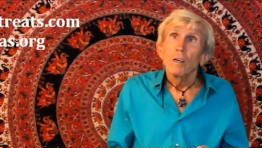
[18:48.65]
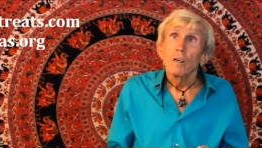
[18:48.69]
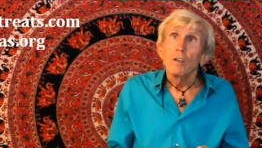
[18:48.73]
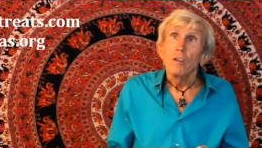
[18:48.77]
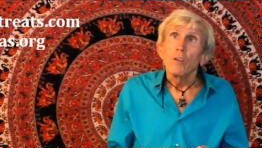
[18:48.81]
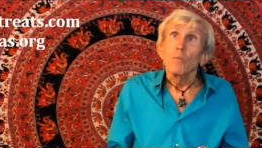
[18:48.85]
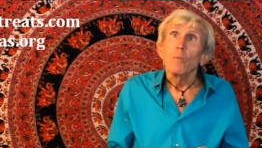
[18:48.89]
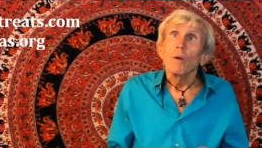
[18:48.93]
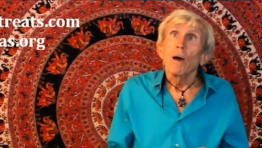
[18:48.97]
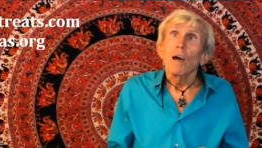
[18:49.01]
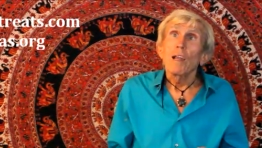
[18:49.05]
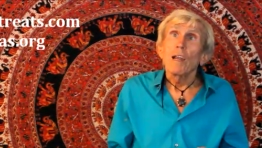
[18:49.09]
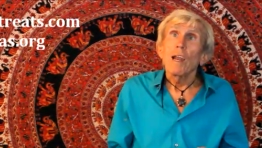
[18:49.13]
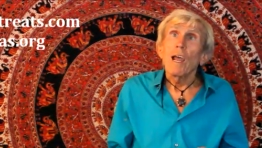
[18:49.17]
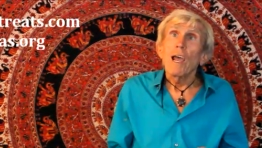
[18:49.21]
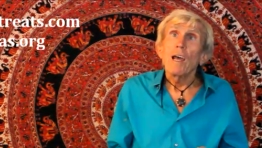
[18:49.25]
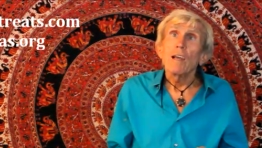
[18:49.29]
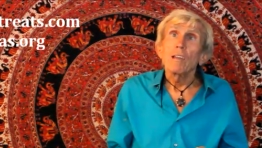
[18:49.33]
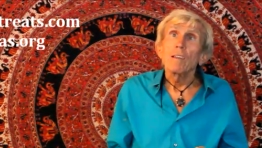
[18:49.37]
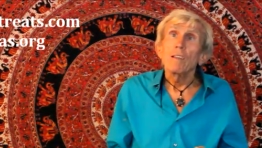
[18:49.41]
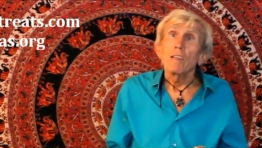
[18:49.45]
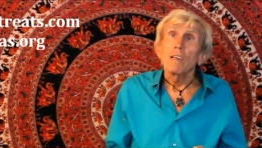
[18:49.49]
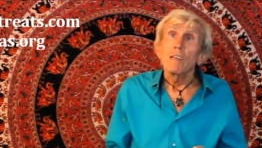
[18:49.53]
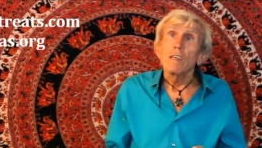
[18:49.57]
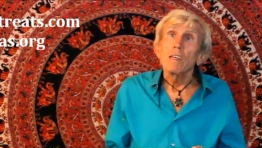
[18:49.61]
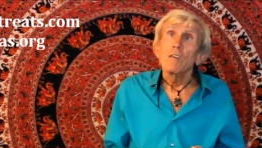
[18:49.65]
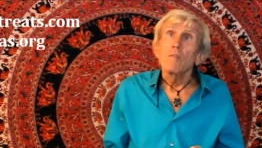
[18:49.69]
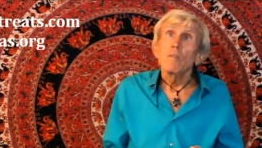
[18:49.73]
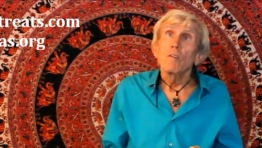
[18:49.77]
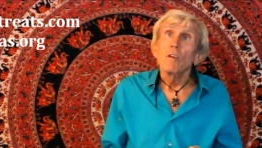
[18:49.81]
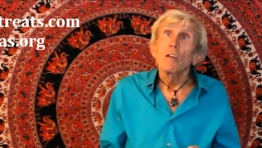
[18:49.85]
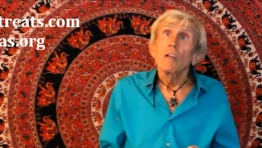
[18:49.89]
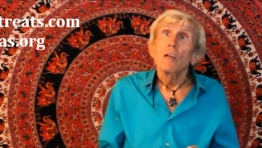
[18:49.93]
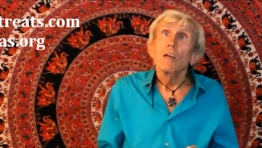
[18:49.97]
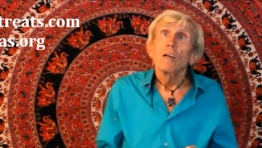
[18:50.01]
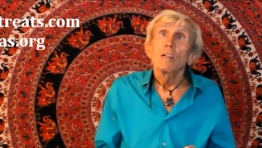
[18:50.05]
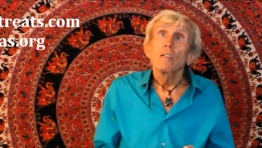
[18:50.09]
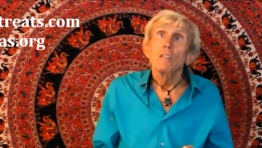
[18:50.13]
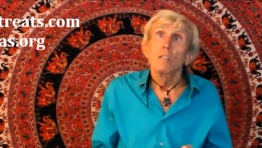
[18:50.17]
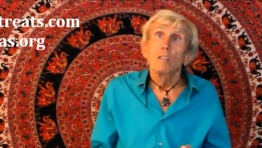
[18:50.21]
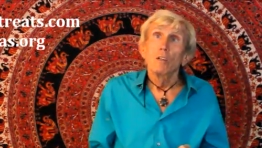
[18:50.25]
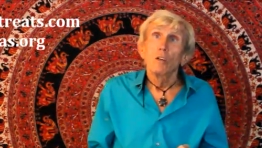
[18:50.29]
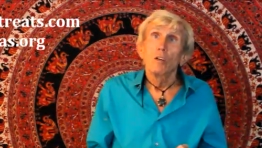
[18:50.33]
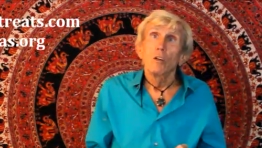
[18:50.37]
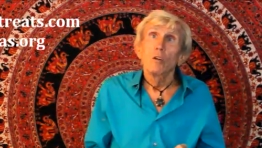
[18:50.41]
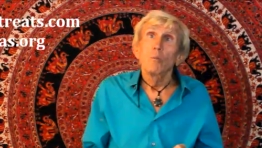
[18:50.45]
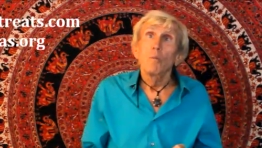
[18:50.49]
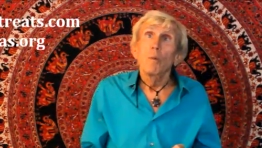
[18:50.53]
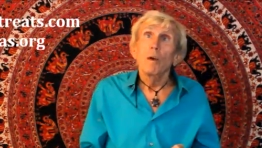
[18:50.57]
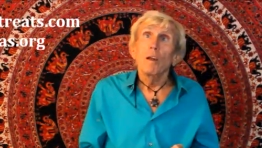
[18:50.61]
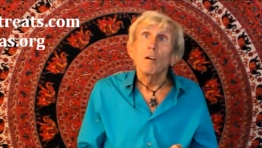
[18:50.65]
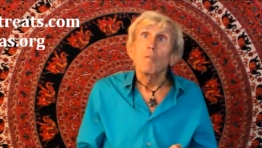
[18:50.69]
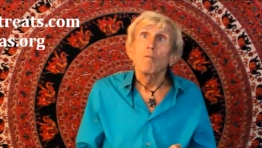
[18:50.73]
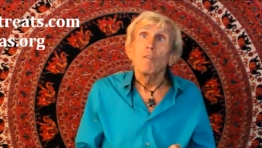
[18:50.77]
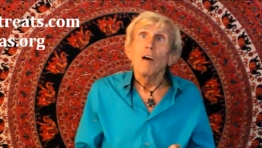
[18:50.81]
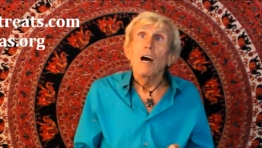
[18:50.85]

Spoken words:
You might add even a little bit of